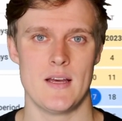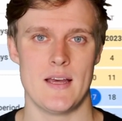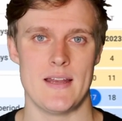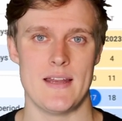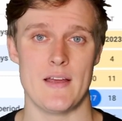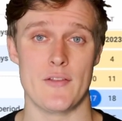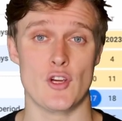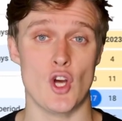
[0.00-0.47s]

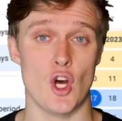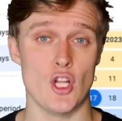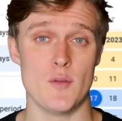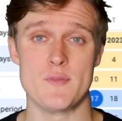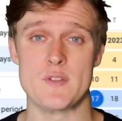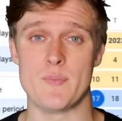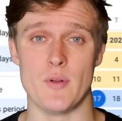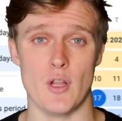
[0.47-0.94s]
Now the
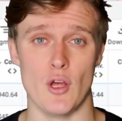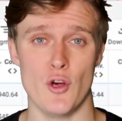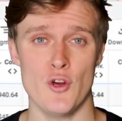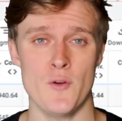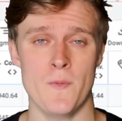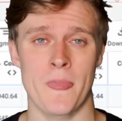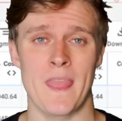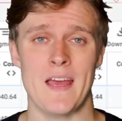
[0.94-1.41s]
columns
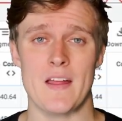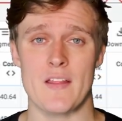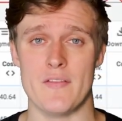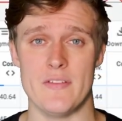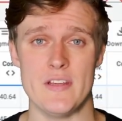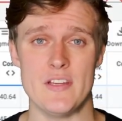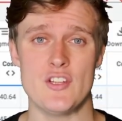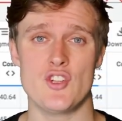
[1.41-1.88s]
below,
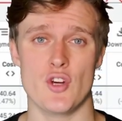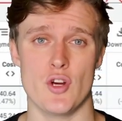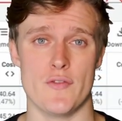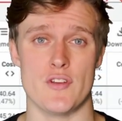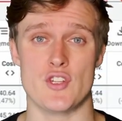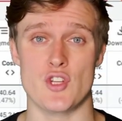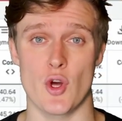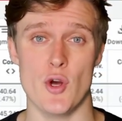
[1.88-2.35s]
these show
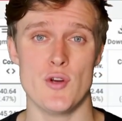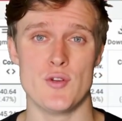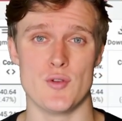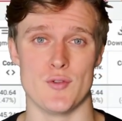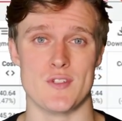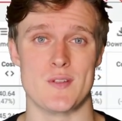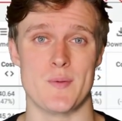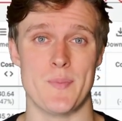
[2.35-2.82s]
the
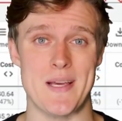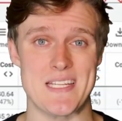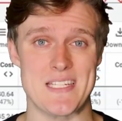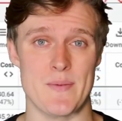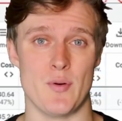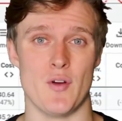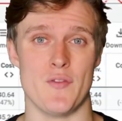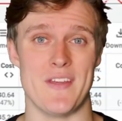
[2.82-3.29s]
totals based
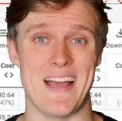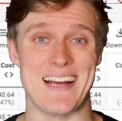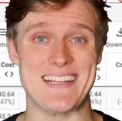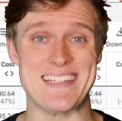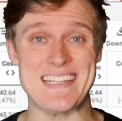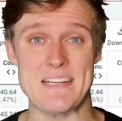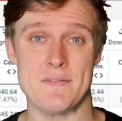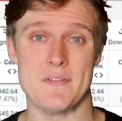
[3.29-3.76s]
upon the
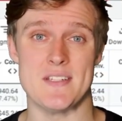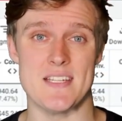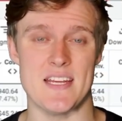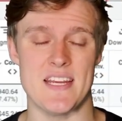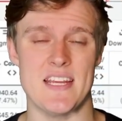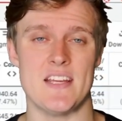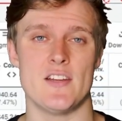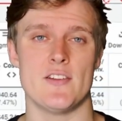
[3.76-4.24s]

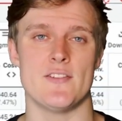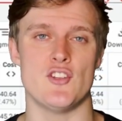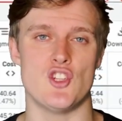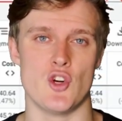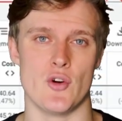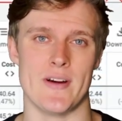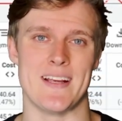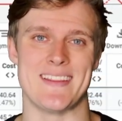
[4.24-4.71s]
activity
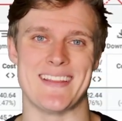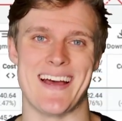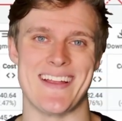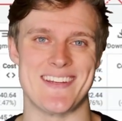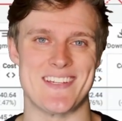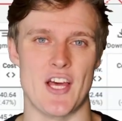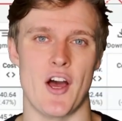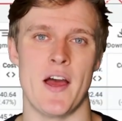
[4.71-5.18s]
during
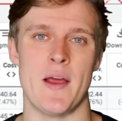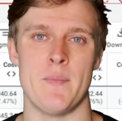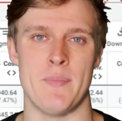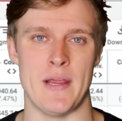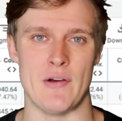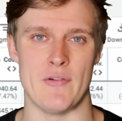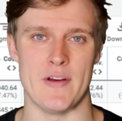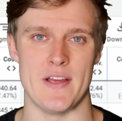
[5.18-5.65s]
that time
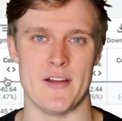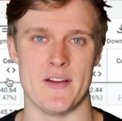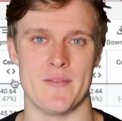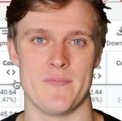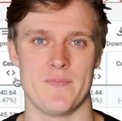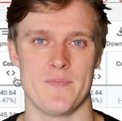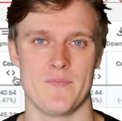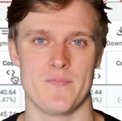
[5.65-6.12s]
period.
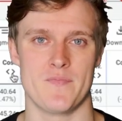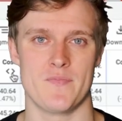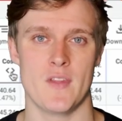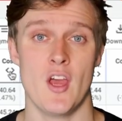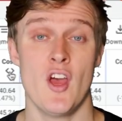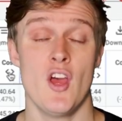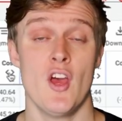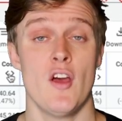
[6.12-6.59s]

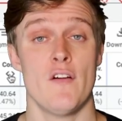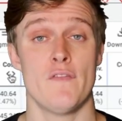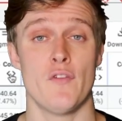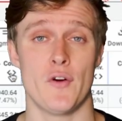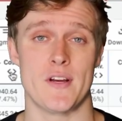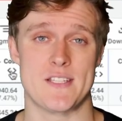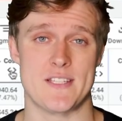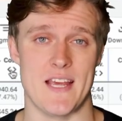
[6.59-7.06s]

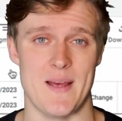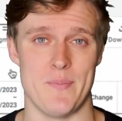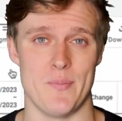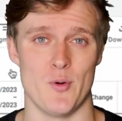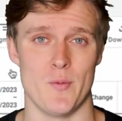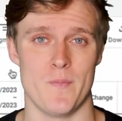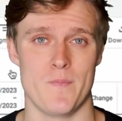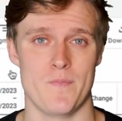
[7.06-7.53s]
For
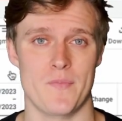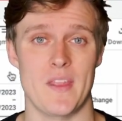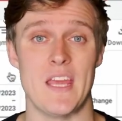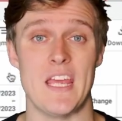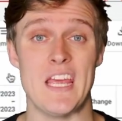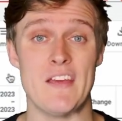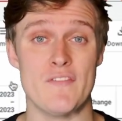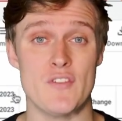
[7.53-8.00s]
example,
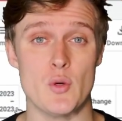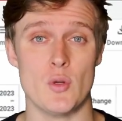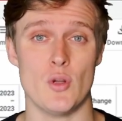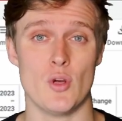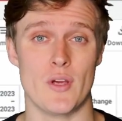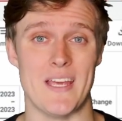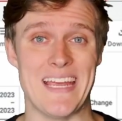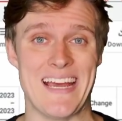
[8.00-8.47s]
if you were
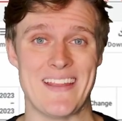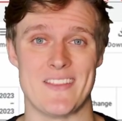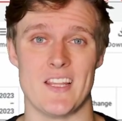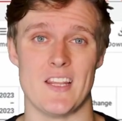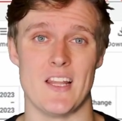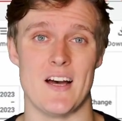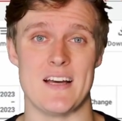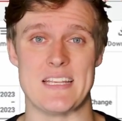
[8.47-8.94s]
looking at the
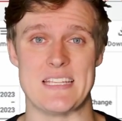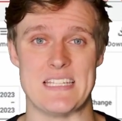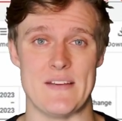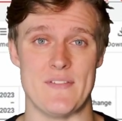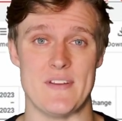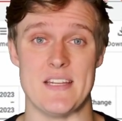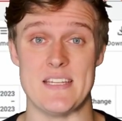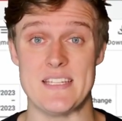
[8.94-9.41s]
last
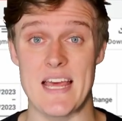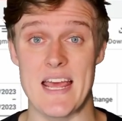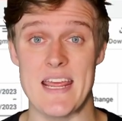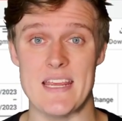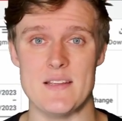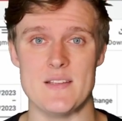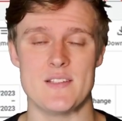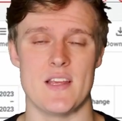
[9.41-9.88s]
seven
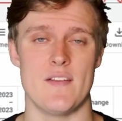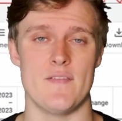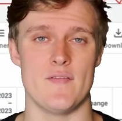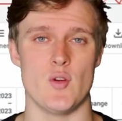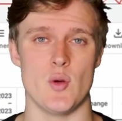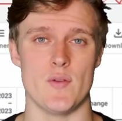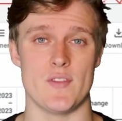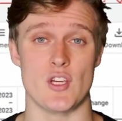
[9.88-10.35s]
days and
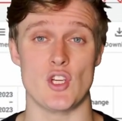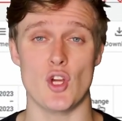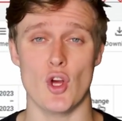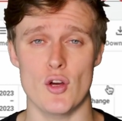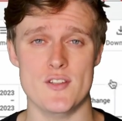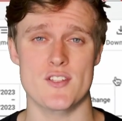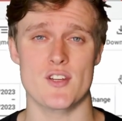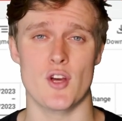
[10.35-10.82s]
viewing the
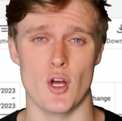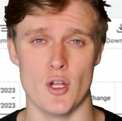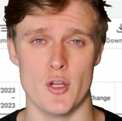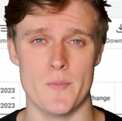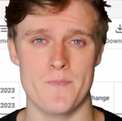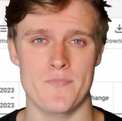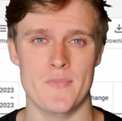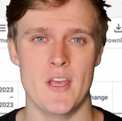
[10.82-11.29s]
cost
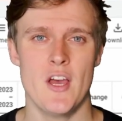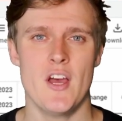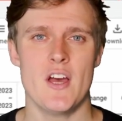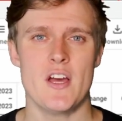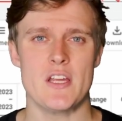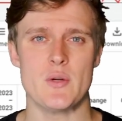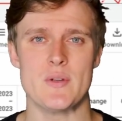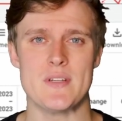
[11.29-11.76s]
column,
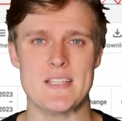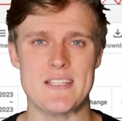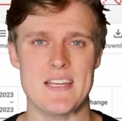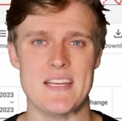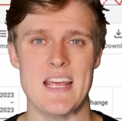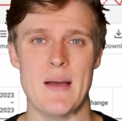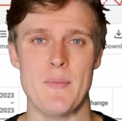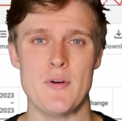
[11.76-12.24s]
you would
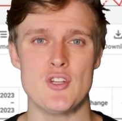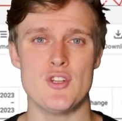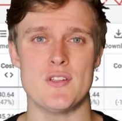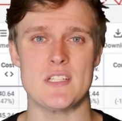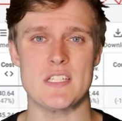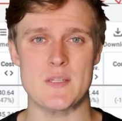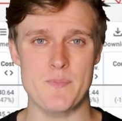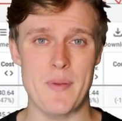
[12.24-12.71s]
see how much you
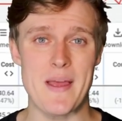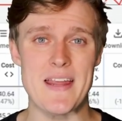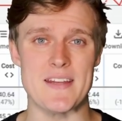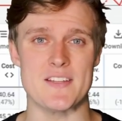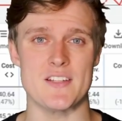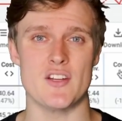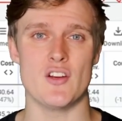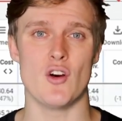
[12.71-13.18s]

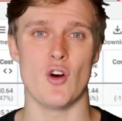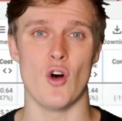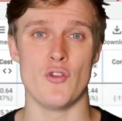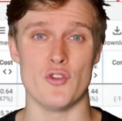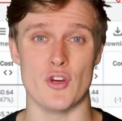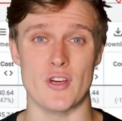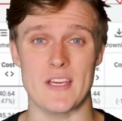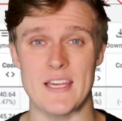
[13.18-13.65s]
spent on
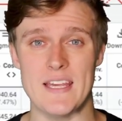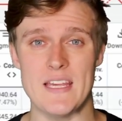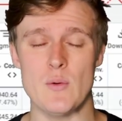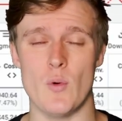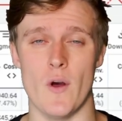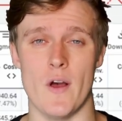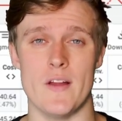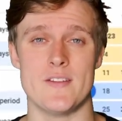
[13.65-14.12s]
your
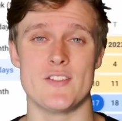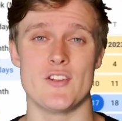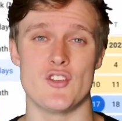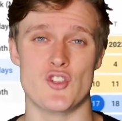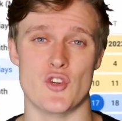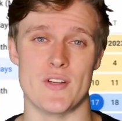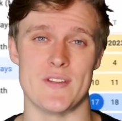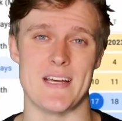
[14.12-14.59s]
keywords
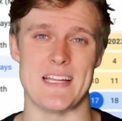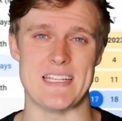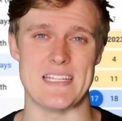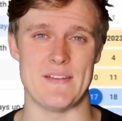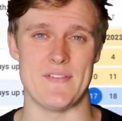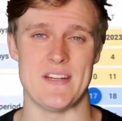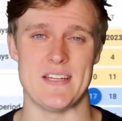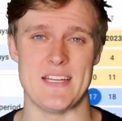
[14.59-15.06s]
during that
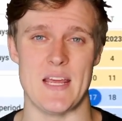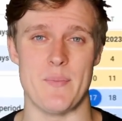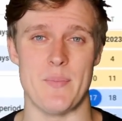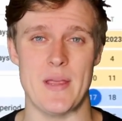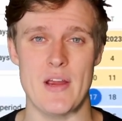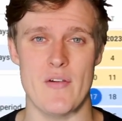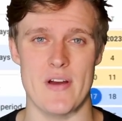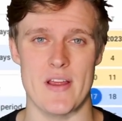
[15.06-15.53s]
seven day
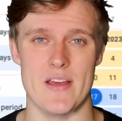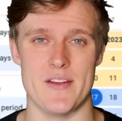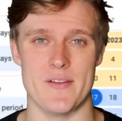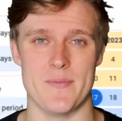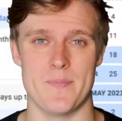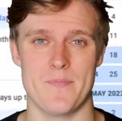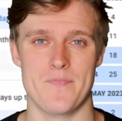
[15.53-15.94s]
period.